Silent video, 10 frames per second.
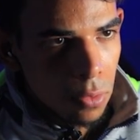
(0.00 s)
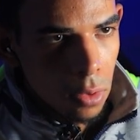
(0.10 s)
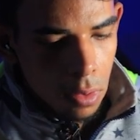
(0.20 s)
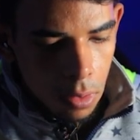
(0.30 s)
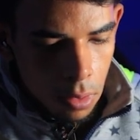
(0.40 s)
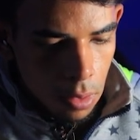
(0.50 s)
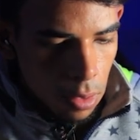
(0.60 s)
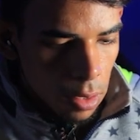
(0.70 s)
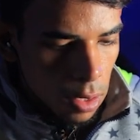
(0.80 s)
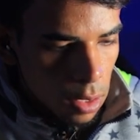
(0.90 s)
for
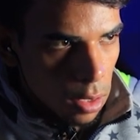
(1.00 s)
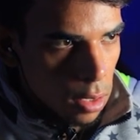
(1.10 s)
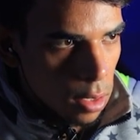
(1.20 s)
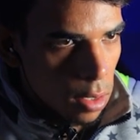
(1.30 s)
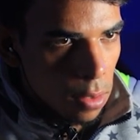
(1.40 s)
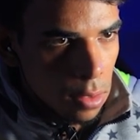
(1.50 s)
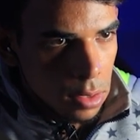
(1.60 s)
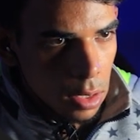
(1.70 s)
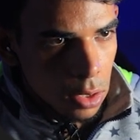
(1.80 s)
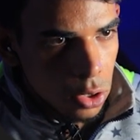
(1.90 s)
the
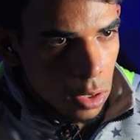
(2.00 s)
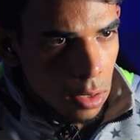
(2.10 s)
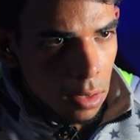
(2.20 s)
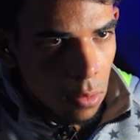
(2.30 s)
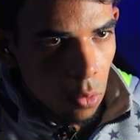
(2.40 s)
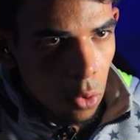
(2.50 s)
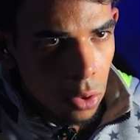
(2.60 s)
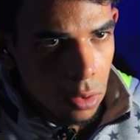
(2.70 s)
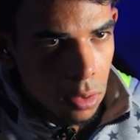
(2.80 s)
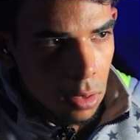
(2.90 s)
section word.